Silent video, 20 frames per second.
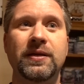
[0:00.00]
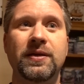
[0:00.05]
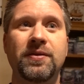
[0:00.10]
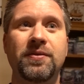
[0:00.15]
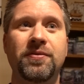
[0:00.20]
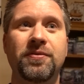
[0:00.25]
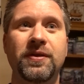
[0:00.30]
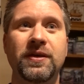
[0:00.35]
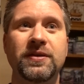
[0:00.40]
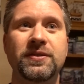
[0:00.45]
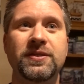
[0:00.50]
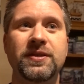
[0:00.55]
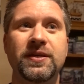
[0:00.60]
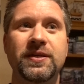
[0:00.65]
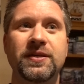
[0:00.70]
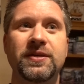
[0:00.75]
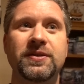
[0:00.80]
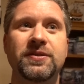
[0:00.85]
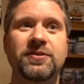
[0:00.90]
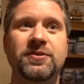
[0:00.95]
This
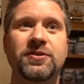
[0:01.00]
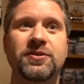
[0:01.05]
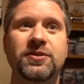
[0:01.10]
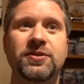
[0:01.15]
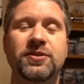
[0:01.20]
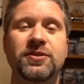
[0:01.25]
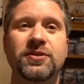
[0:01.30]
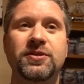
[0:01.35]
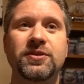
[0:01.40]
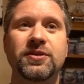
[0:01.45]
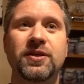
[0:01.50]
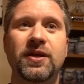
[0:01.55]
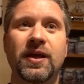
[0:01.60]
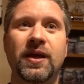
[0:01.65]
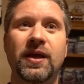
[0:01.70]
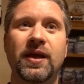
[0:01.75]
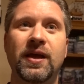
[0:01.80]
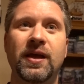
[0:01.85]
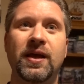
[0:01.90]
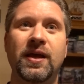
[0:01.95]
is
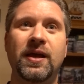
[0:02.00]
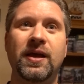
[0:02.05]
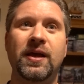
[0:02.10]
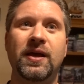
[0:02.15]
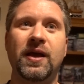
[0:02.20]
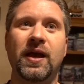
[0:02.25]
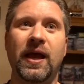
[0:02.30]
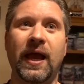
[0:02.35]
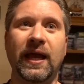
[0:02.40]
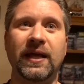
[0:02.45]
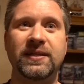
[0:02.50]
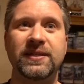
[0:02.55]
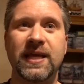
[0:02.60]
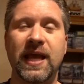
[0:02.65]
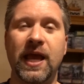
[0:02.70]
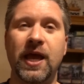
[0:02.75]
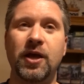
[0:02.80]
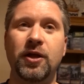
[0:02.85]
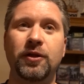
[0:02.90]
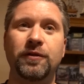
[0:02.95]
a
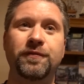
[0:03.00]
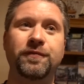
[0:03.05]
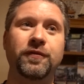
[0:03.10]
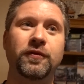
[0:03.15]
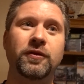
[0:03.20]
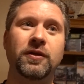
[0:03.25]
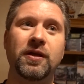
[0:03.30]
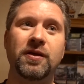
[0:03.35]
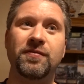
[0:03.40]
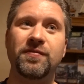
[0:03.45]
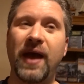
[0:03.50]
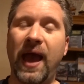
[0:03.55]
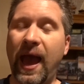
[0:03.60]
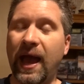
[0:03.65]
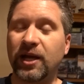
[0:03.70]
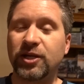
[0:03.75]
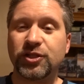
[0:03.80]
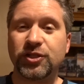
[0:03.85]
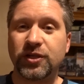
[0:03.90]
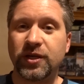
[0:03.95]
tale full of
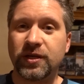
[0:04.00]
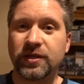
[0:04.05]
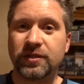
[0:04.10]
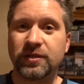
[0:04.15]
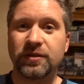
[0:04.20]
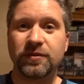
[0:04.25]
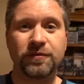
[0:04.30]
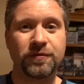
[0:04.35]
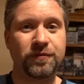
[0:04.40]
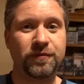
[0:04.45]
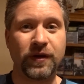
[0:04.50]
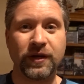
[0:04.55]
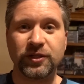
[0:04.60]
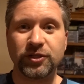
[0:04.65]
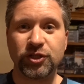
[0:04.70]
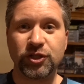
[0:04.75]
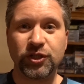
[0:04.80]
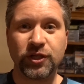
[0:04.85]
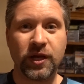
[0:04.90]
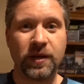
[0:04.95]
action,
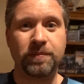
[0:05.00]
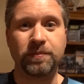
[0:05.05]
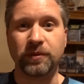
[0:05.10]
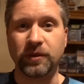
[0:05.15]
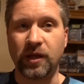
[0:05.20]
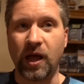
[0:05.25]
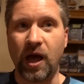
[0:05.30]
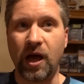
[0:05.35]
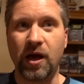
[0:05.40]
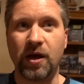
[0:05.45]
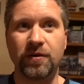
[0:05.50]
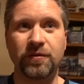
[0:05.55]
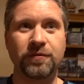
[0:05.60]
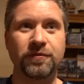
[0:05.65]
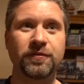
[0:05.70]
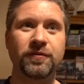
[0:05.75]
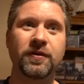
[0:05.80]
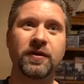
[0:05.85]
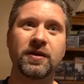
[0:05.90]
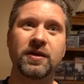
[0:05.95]
friendship,
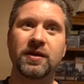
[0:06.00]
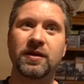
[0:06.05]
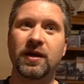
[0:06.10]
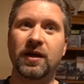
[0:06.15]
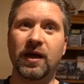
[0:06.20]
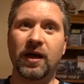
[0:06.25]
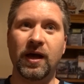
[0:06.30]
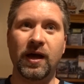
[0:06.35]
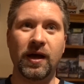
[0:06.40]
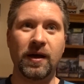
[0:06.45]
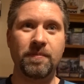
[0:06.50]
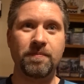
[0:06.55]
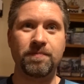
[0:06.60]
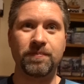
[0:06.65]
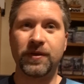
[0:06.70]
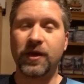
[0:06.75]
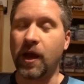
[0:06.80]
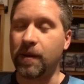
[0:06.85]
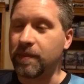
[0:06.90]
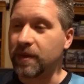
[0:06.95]
love,
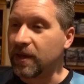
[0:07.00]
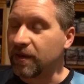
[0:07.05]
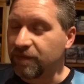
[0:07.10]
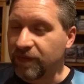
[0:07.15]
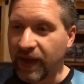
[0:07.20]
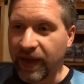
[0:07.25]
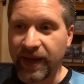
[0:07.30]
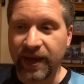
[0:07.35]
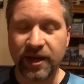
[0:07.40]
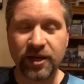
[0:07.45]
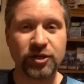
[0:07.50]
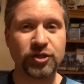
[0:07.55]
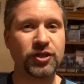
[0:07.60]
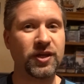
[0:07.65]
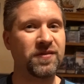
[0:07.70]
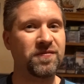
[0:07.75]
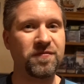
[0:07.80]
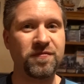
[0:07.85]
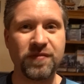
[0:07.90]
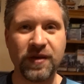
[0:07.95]
coming of age,
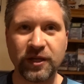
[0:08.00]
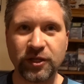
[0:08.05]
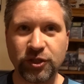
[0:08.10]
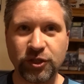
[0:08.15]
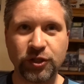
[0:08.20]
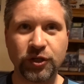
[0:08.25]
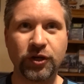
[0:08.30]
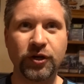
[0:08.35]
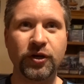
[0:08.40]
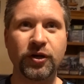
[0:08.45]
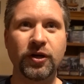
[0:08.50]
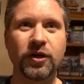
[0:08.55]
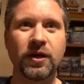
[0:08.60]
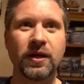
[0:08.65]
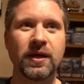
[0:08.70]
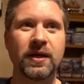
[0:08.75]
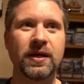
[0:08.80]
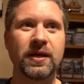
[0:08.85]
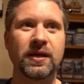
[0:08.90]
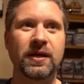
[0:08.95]
adventure,
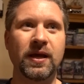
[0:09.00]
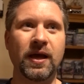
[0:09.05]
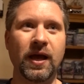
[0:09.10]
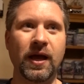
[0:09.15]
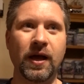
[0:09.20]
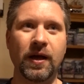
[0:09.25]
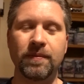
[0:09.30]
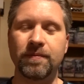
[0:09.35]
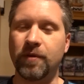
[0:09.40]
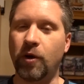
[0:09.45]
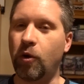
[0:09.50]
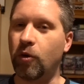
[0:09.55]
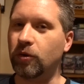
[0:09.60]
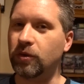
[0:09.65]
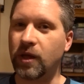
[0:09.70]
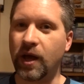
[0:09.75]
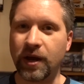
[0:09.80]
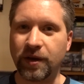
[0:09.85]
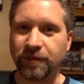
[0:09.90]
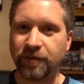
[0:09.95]
a whole
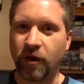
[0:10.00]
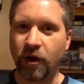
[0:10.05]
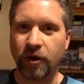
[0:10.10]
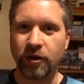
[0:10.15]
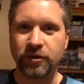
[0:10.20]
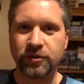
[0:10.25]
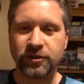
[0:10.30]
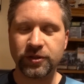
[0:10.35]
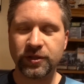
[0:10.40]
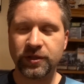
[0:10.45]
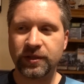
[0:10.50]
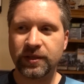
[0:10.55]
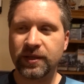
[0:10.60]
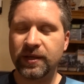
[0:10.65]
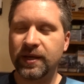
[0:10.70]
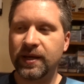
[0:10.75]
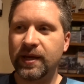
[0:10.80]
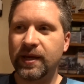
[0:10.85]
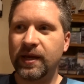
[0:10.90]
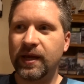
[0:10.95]
lot of heart,
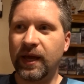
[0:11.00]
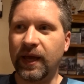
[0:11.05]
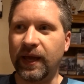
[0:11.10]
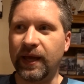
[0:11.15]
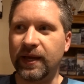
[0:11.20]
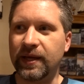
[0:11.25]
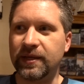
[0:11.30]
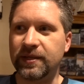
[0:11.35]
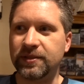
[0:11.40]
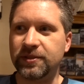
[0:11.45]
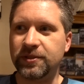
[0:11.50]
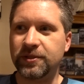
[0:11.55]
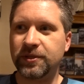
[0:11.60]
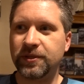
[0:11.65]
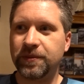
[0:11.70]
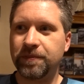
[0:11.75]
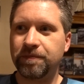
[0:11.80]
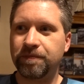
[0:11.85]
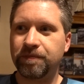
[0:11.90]
and